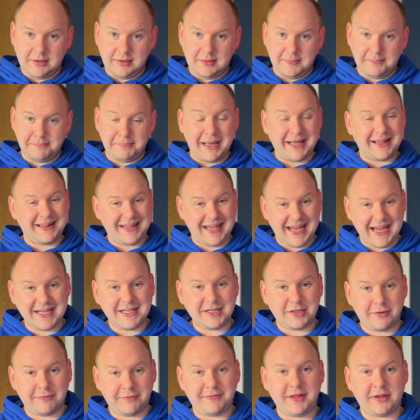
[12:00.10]
by the end
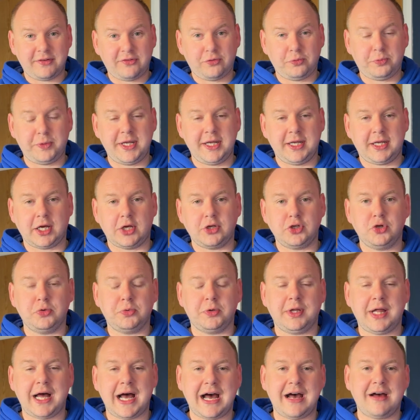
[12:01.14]
of this week, you
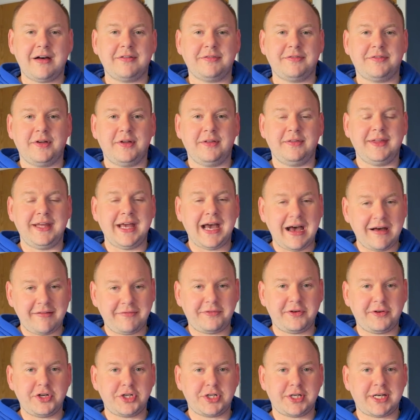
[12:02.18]
will have the
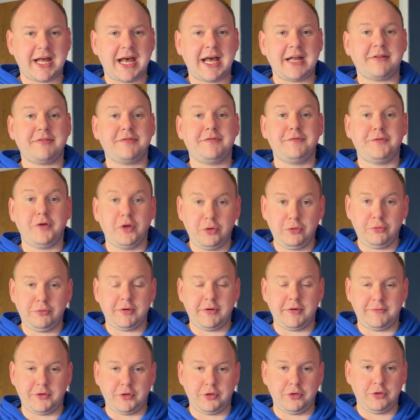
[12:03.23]
Average Dad full
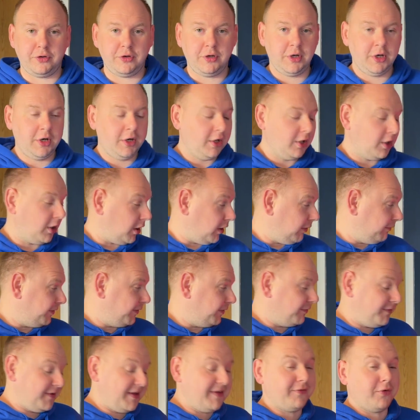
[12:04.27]
review of the
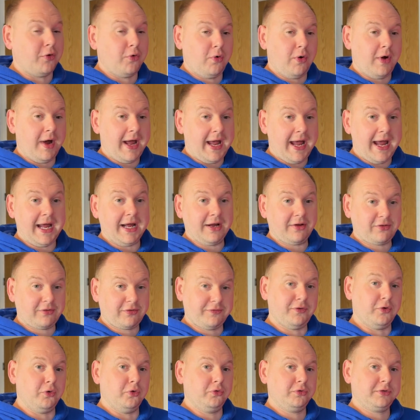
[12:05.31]
Vivo X
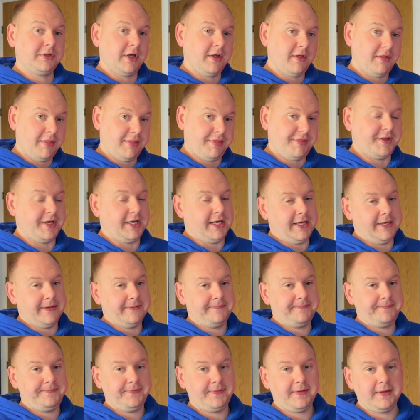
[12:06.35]
Fold 3.
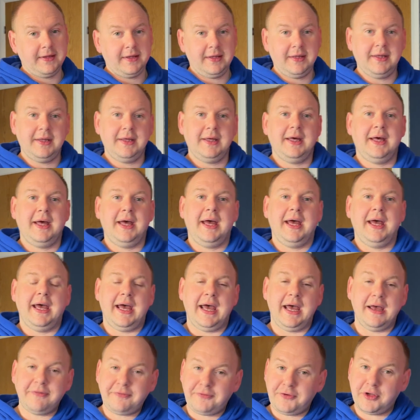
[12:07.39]

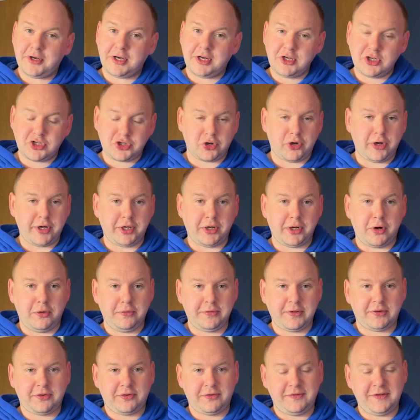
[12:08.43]
If you're enjoying all
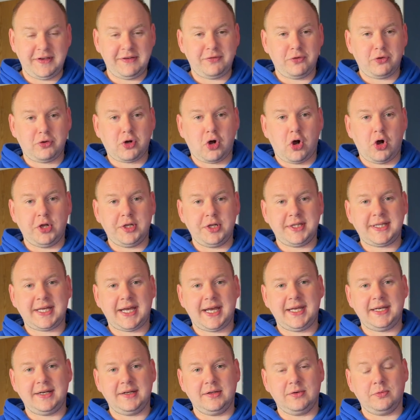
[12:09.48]
this Vivo
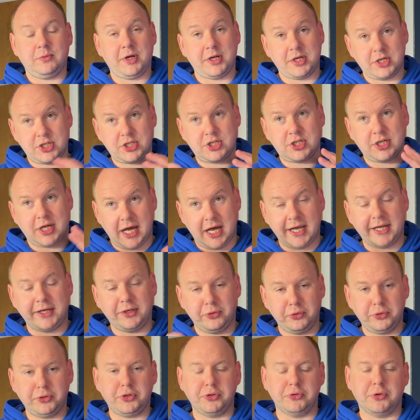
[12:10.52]
content, which I know you